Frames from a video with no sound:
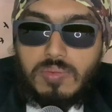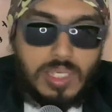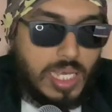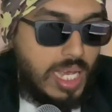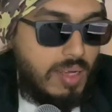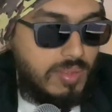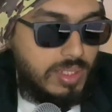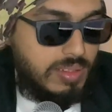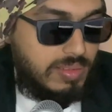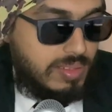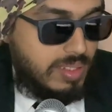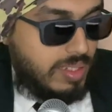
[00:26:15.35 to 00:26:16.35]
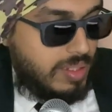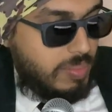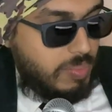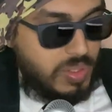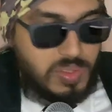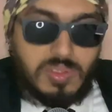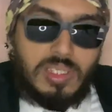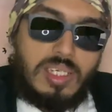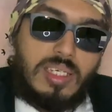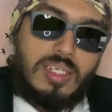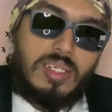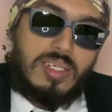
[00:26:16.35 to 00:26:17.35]
We have these
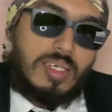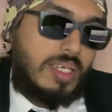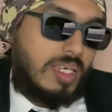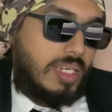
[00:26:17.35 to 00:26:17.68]
pristine